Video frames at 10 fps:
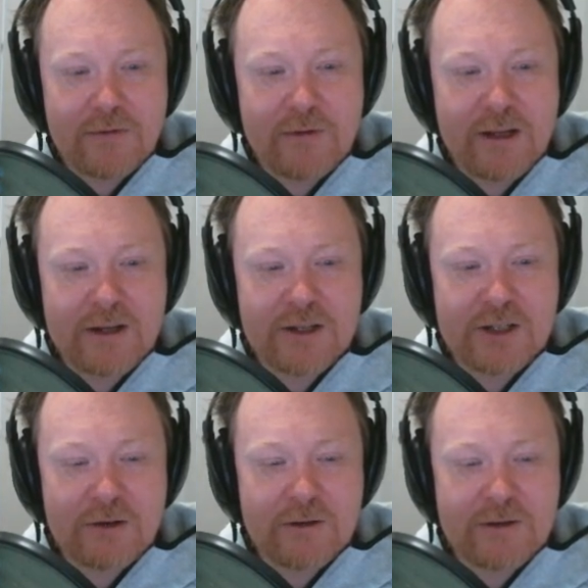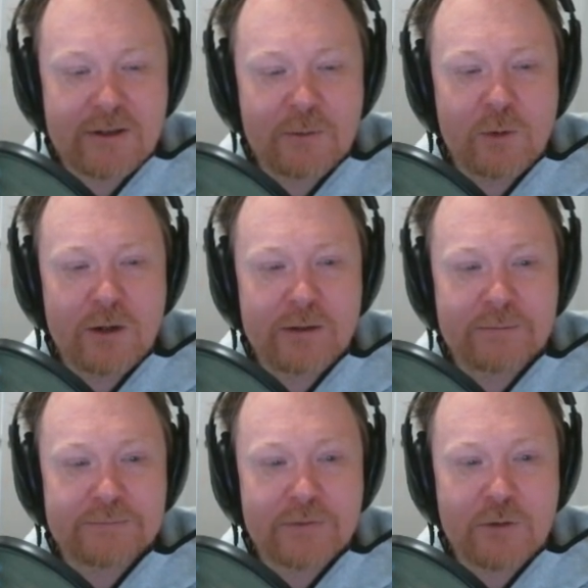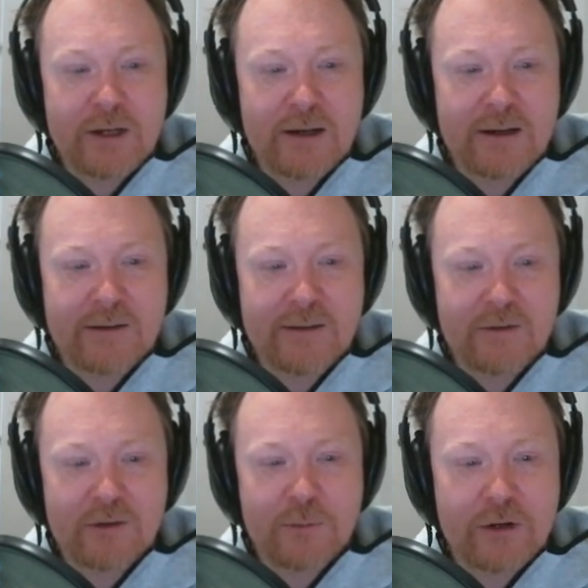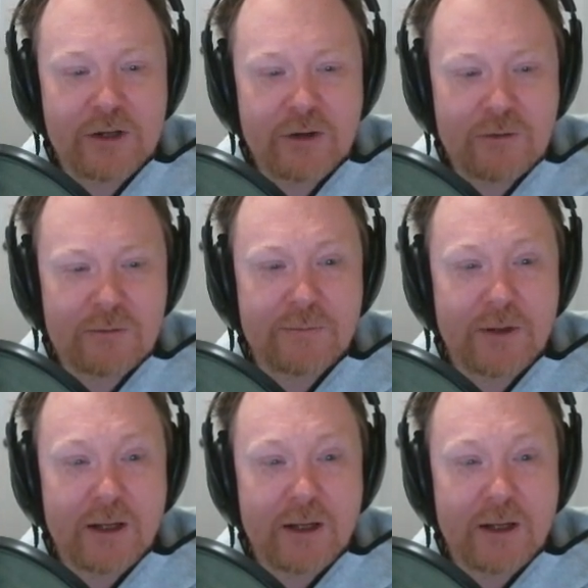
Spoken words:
3D artist generalist, number 1. 3D artist, that looks pretty general.